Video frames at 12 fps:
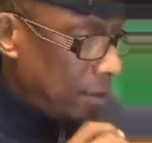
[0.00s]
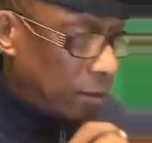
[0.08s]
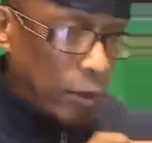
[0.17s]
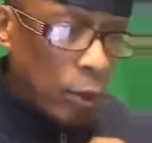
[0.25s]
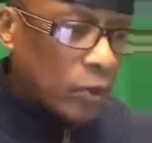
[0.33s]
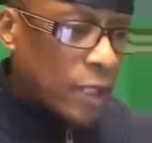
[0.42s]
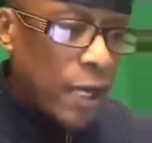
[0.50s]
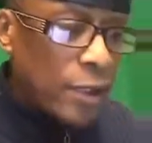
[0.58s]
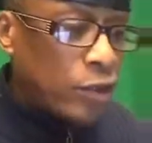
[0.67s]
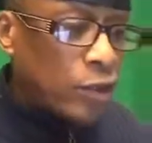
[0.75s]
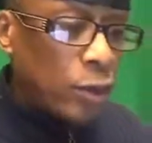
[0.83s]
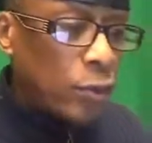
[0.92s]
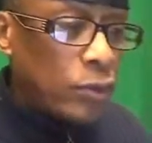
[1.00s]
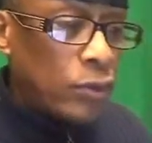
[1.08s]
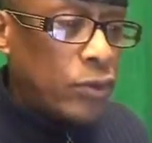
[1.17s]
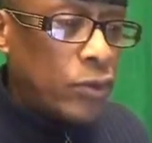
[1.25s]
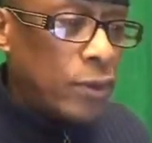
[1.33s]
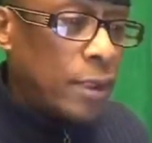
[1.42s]
those kind of
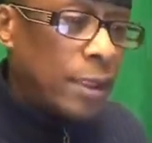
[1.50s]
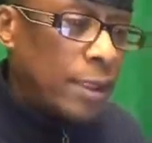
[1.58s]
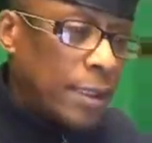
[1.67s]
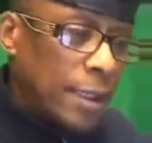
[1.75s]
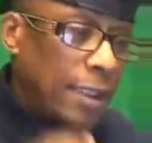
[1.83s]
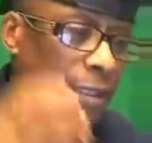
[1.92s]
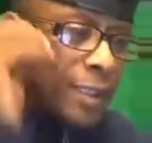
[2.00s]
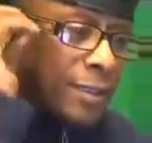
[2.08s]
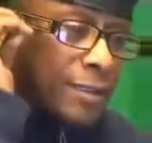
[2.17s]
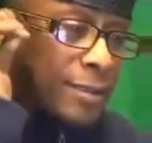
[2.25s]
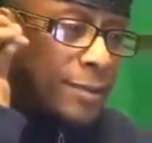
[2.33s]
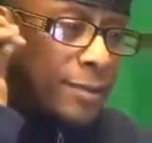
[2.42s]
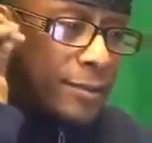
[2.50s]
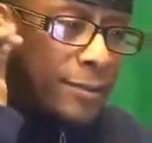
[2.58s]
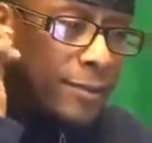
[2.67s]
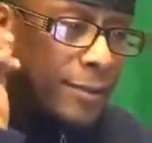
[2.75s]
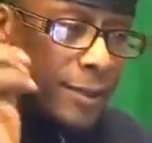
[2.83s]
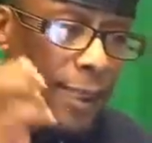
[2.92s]
shows, it just,
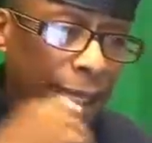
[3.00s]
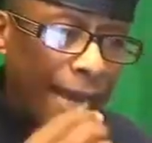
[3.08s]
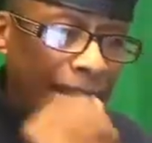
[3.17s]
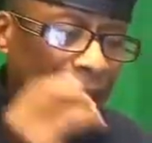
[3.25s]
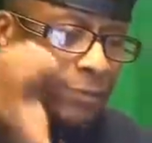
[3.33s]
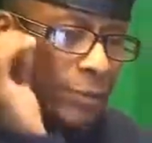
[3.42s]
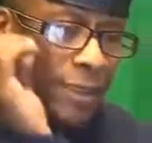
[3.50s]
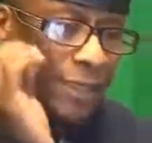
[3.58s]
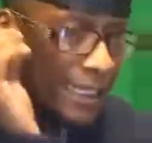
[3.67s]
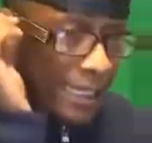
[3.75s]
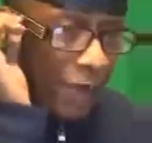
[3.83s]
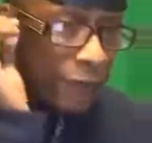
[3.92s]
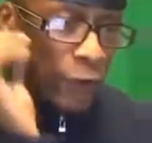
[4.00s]
yeah, because I have to